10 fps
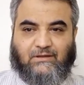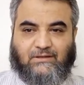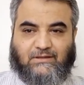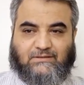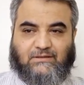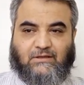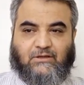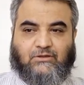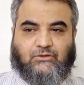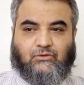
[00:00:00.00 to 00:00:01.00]
Yes,
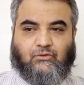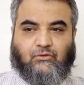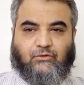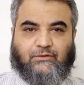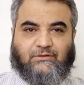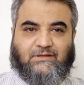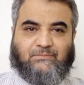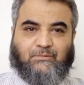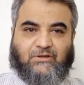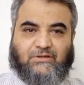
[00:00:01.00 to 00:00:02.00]
so
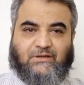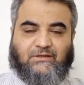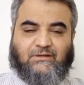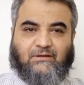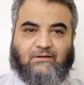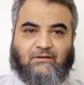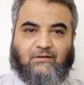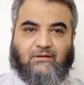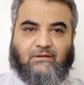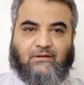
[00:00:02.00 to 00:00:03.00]
this patient
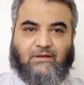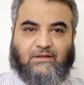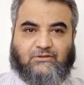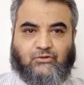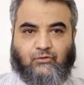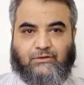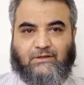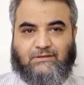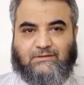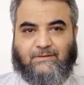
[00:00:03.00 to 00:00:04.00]
has shown
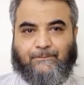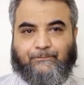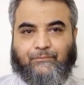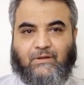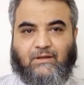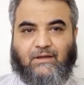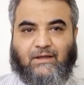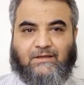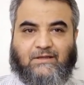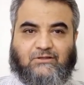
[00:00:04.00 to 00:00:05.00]
us,
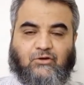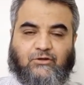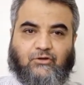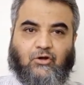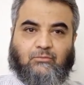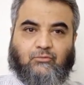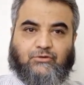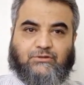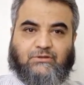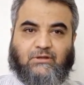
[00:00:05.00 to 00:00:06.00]
and he has got
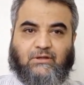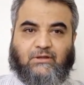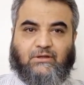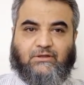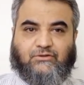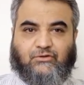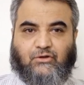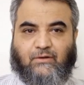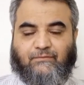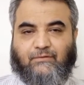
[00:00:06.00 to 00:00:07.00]
almost history
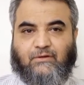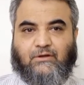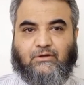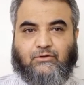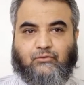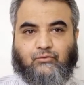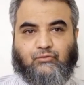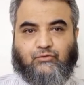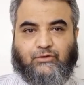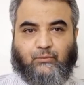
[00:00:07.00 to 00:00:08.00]
of 2
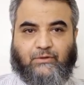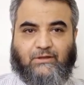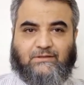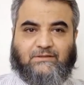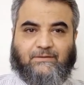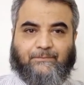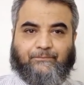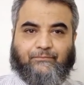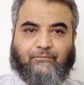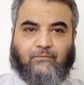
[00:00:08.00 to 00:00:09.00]
to 3 weeks
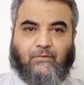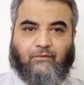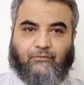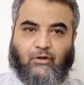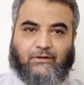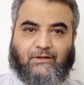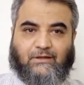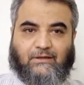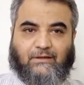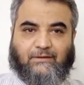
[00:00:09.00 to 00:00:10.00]
of
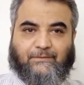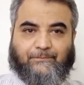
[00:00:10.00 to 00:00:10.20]
non-healing.